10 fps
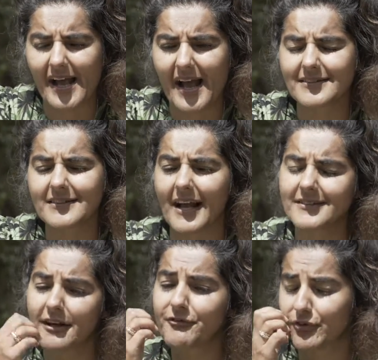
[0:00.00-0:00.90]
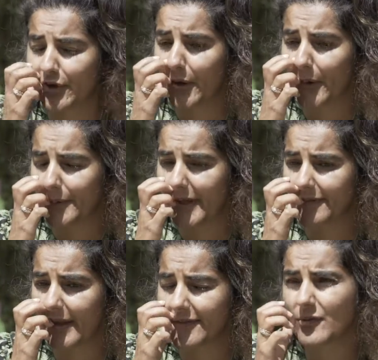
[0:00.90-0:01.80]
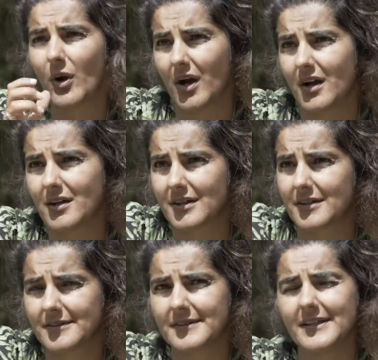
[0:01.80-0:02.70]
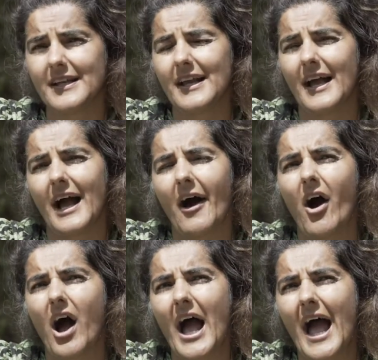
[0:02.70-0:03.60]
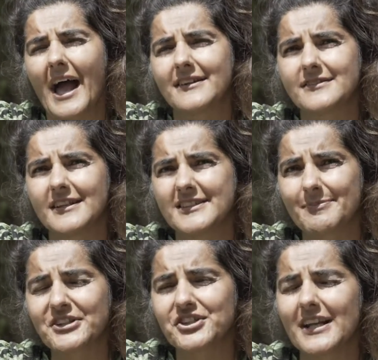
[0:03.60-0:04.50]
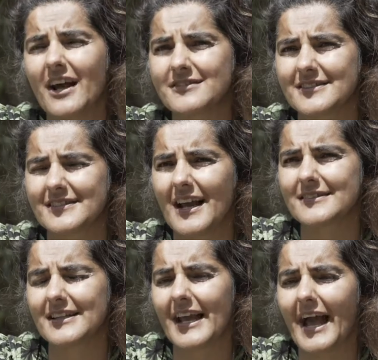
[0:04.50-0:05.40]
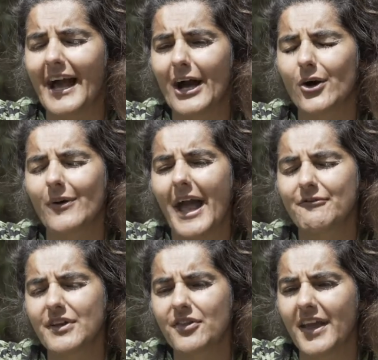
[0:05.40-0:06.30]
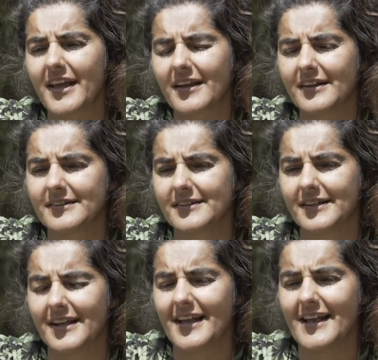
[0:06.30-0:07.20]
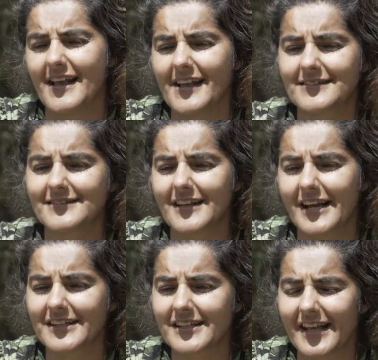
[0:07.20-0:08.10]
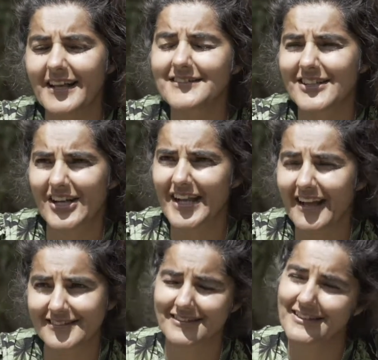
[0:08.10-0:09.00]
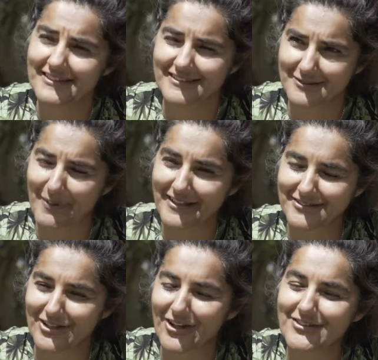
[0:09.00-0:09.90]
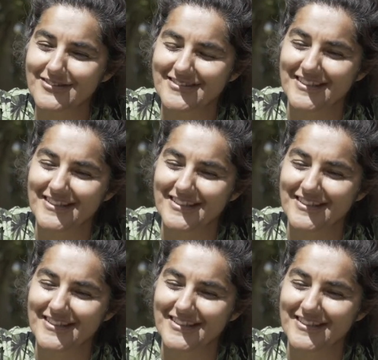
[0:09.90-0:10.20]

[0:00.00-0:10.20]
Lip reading: as I've grown in the work, and especially understanding how everything is interconnected and interdependent,